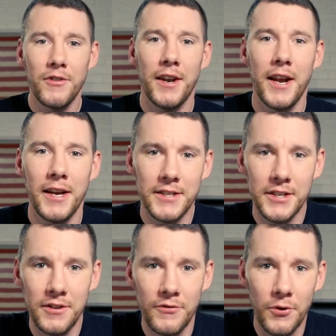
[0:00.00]
the
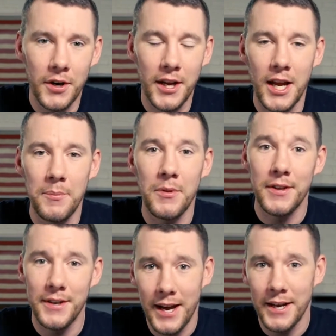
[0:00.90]
964 came the
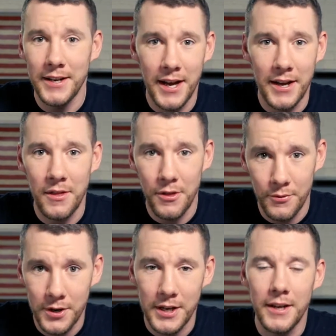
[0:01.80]

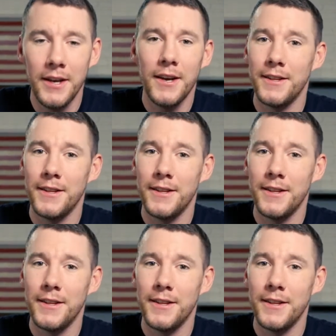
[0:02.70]
993. The